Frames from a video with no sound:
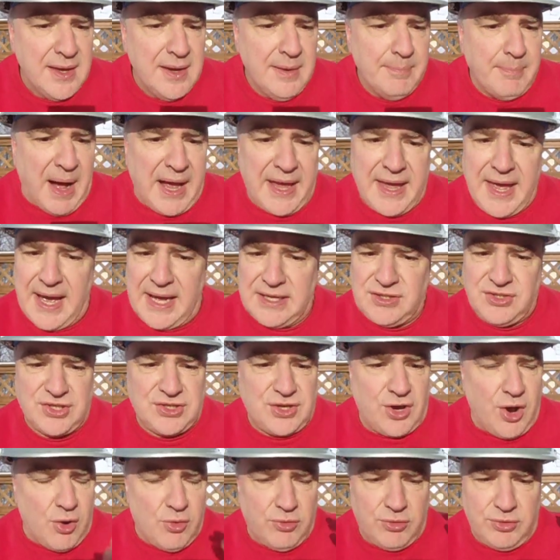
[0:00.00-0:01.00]
my hat
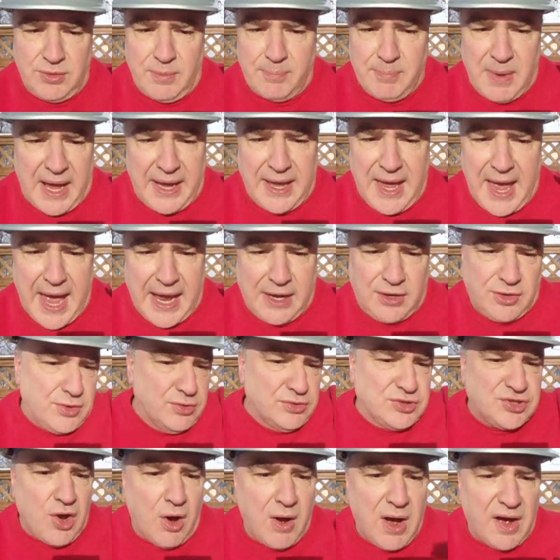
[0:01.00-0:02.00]

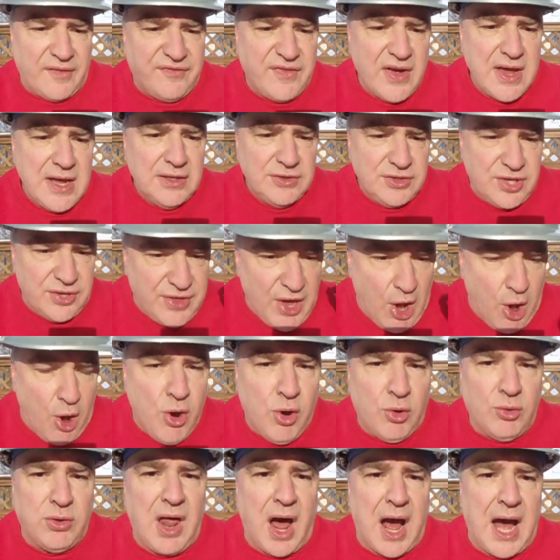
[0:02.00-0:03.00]
goes off to the
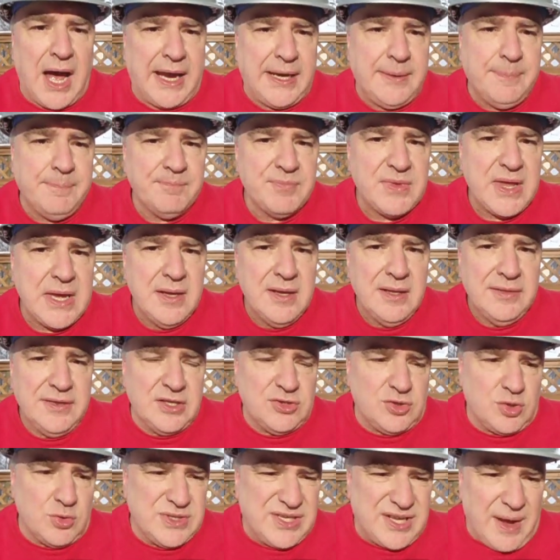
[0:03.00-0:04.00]
O-line.
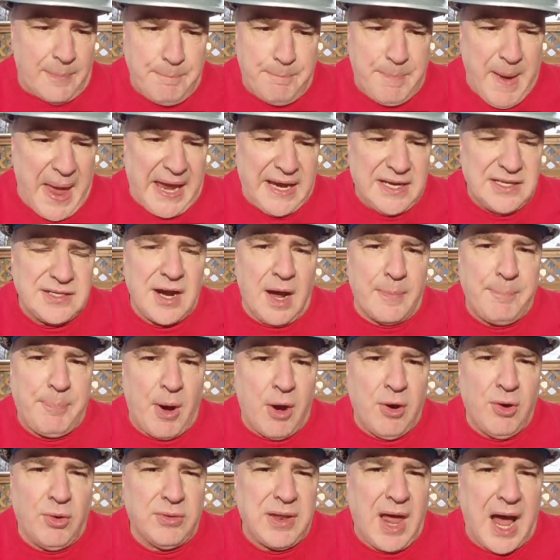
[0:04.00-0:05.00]
This was a banged-up
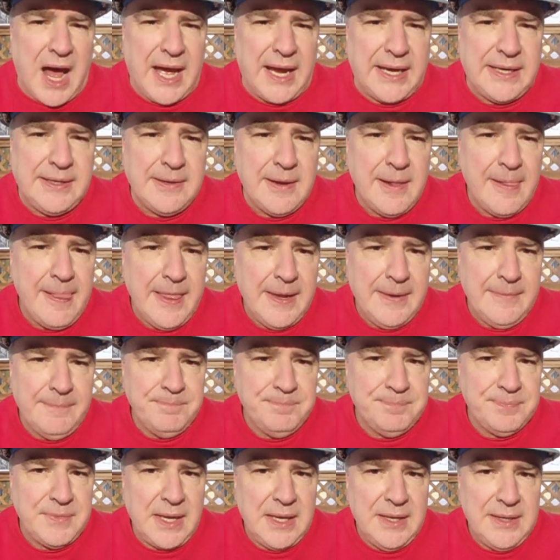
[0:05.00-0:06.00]
O-line.
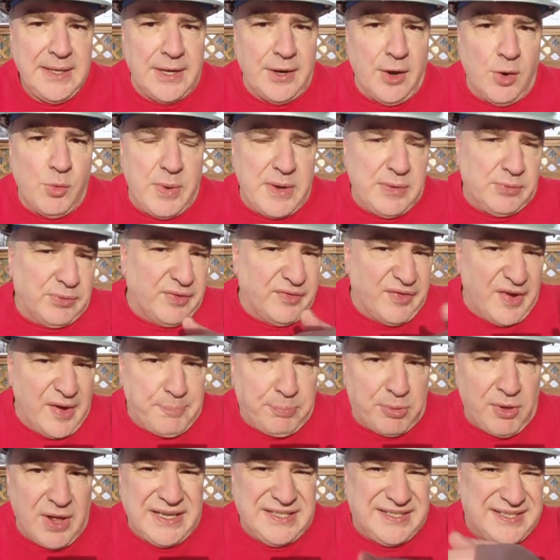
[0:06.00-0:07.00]
We were
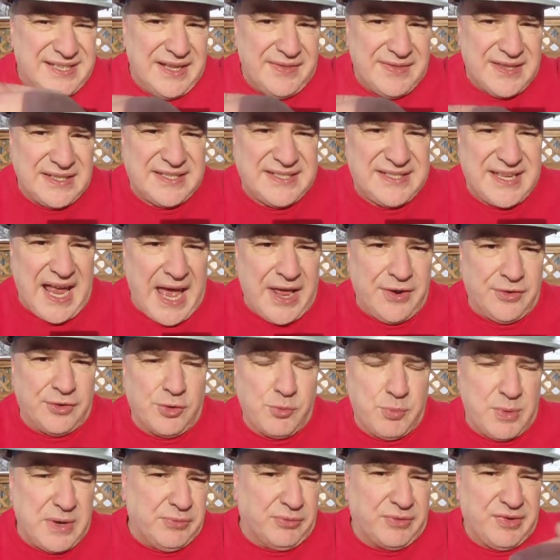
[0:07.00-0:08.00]
replacing the center.
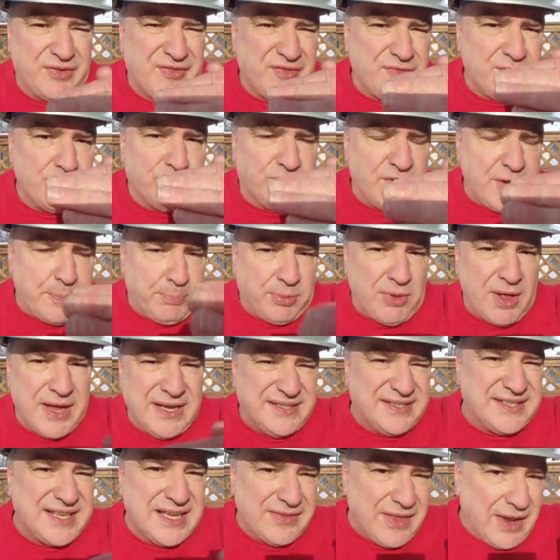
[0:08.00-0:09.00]
We were
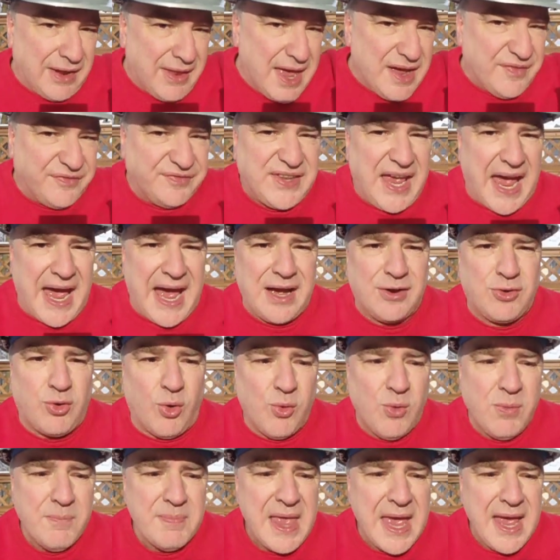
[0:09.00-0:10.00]
replacing the left
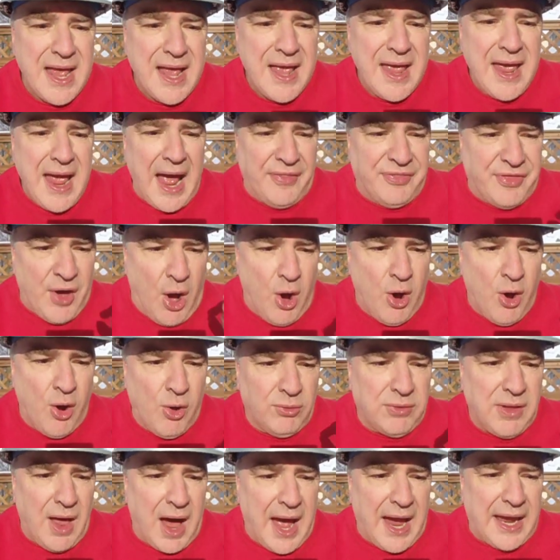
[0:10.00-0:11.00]
tackle. And the
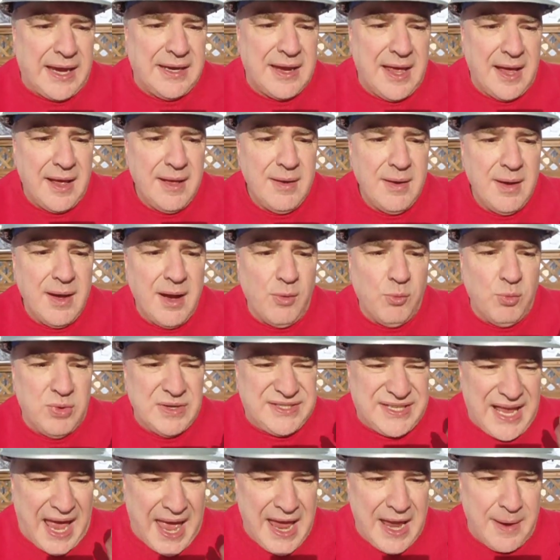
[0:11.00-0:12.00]
O-line
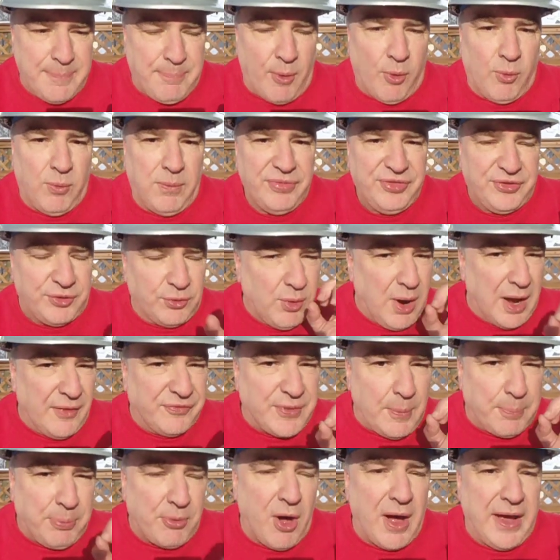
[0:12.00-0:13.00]
was able, throughout
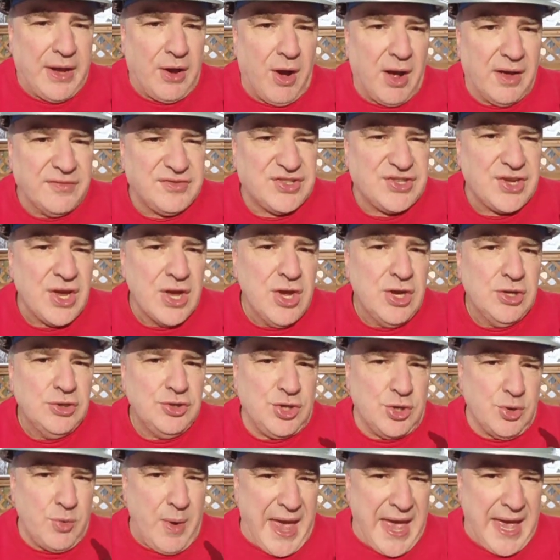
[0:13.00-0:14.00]
the playoffs,
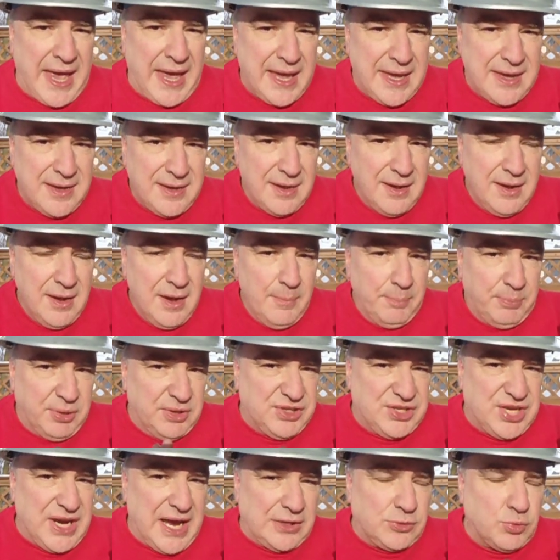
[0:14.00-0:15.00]
to A,
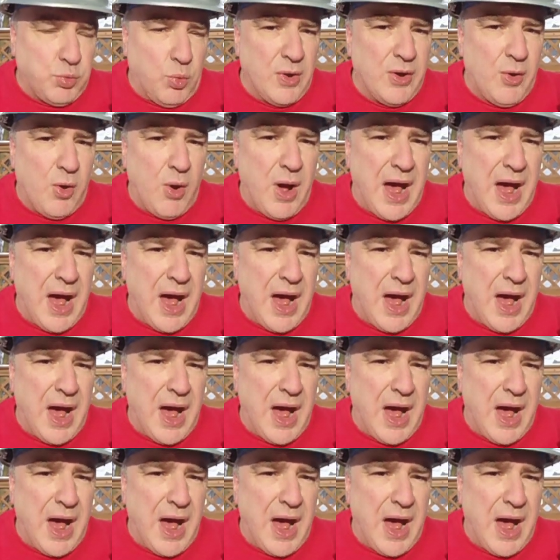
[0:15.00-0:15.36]
protect Will